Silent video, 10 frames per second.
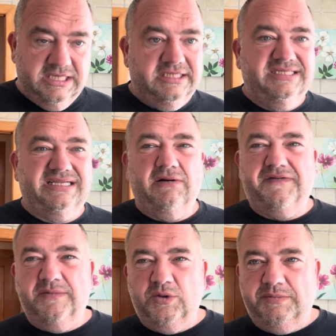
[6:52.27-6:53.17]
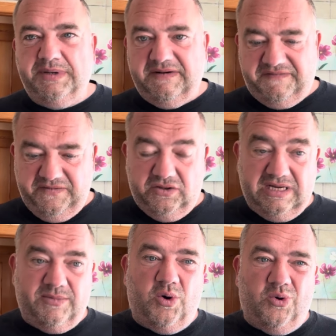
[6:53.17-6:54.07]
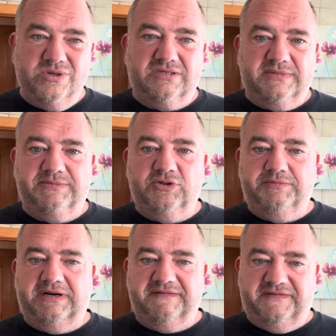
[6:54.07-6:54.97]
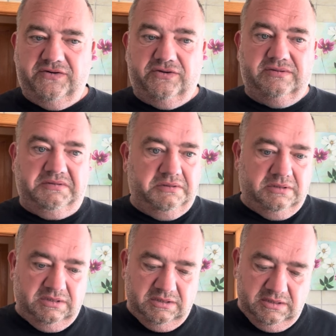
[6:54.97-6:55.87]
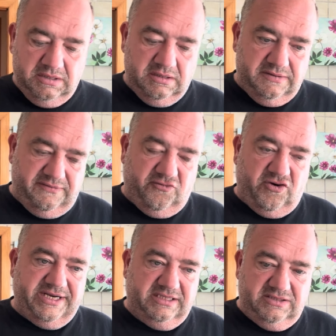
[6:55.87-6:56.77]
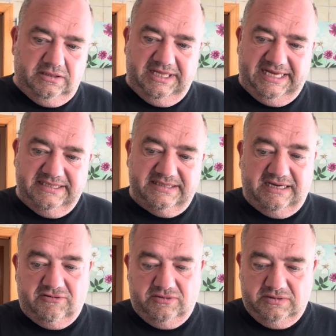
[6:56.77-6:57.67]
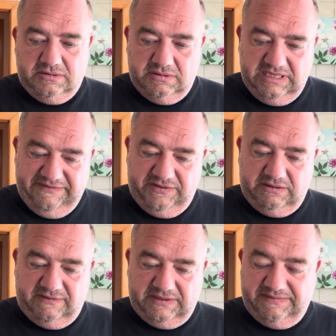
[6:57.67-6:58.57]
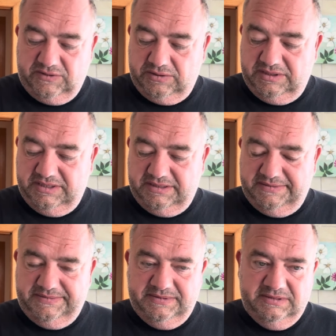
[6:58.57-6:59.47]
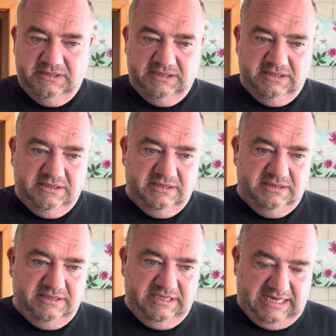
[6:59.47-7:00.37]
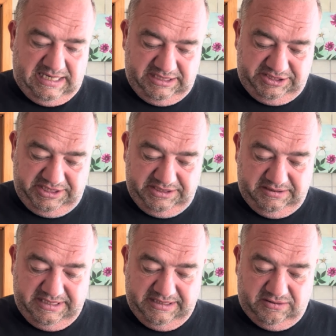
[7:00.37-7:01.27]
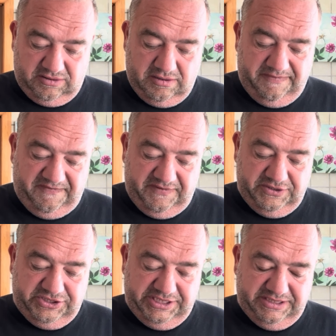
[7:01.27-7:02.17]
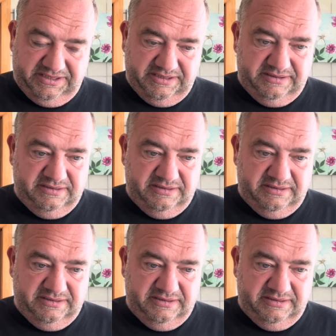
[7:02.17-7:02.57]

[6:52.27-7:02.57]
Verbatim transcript: Stay off your mobile phone. I'm always on my mobile phone right until lights out, even though I've got the the eye shield thing on comfort shield.